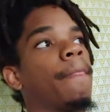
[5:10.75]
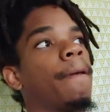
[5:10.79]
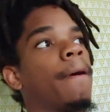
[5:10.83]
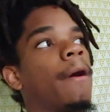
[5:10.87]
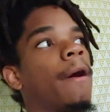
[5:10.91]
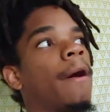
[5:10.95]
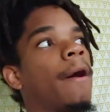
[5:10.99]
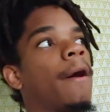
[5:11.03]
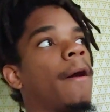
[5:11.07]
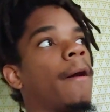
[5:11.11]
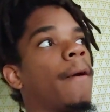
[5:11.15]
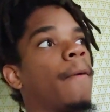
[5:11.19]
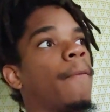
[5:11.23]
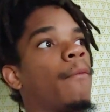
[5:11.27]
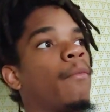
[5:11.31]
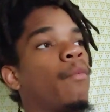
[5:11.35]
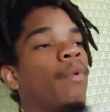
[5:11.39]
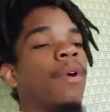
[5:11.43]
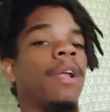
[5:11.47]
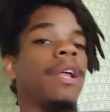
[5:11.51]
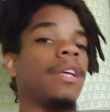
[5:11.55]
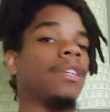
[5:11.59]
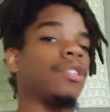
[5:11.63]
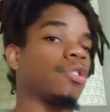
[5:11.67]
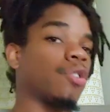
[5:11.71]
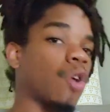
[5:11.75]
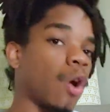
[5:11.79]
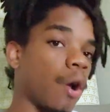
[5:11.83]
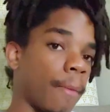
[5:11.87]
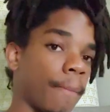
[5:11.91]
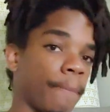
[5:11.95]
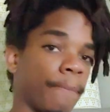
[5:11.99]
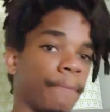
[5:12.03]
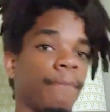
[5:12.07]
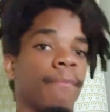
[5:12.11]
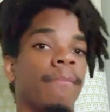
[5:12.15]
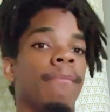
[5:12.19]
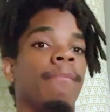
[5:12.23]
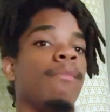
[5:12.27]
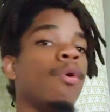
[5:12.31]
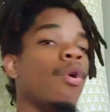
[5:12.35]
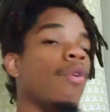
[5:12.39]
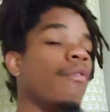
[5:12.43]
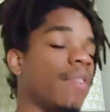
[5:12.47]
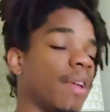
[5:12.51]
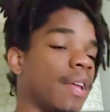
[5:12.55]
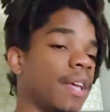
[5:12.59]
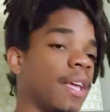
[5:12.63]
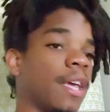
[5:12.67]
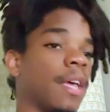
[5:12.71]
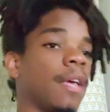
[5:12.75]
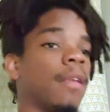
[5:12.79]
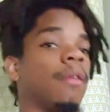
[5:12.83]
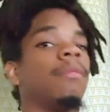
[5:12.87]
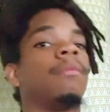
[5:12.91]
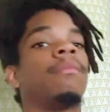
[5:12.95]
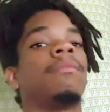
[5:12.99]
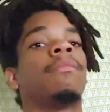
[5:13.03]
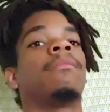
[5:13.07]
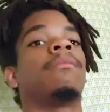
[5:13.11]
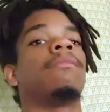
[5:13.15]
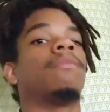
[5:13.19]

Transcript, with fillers: uh, when I start moving again,